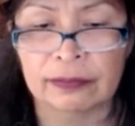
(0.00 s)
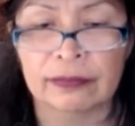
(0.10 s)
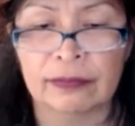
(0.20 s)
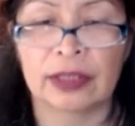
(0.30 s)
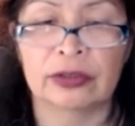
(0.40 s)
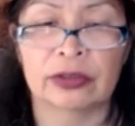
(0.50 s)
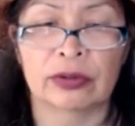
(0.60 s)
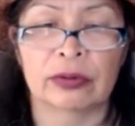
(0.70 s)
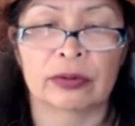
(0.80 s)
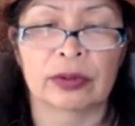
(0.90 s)
And
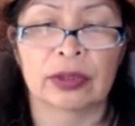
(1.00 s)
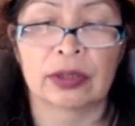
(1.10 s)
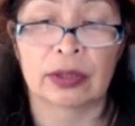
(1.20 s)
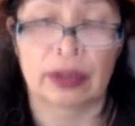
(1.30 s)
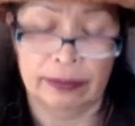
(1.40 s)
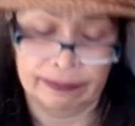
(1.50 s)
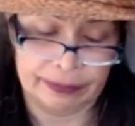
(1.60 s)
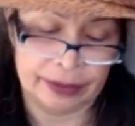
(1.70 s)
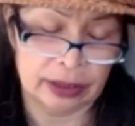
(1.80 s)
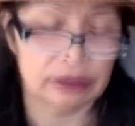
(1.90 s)
so
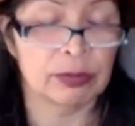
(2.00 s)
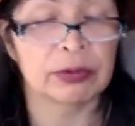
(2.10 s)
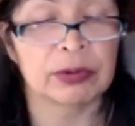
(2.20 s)
that is why